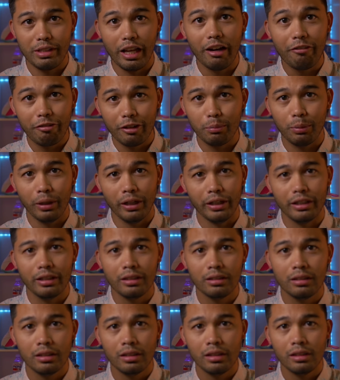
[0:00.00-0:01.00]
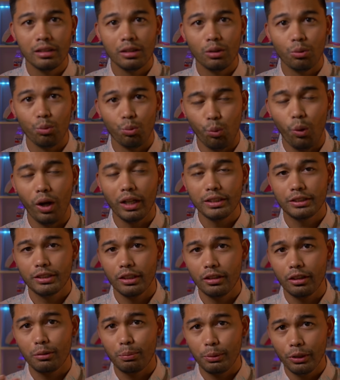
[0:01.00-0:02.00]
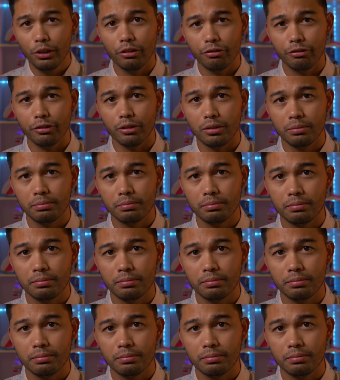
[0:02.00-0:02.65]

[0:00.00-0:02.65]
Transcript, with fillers: everybody, wants to look beautiful.